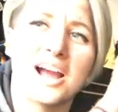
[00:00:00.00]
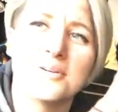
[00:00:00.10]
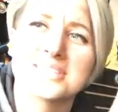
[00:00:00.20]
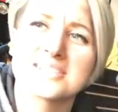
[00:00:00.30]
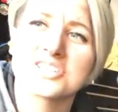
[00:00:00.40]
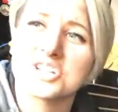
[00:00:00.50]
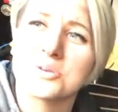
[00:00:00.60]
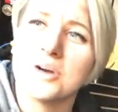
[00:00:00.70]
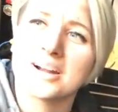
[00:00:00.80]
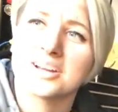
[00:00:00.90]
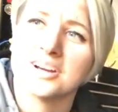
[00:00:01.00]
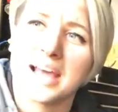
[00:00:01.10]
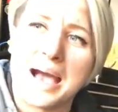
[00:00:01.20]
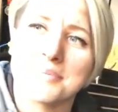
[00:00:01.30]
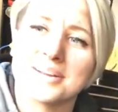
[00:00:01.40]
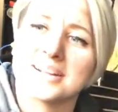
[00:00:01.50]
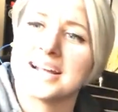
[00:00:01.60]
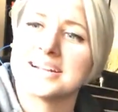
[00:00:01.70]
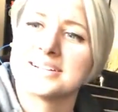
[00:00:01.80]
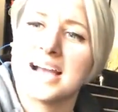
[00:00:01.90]
I wasn't sure what could happen, and
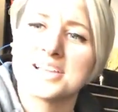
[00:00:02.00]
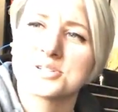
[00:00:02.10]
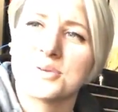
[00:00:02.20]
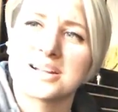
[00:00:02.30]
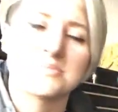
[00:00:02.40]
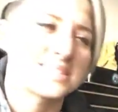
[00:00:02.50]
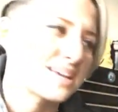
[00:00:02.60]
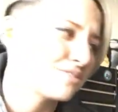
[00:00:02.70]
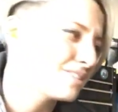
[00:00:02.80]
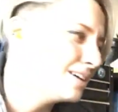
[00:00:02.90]
I just wanted to be safe.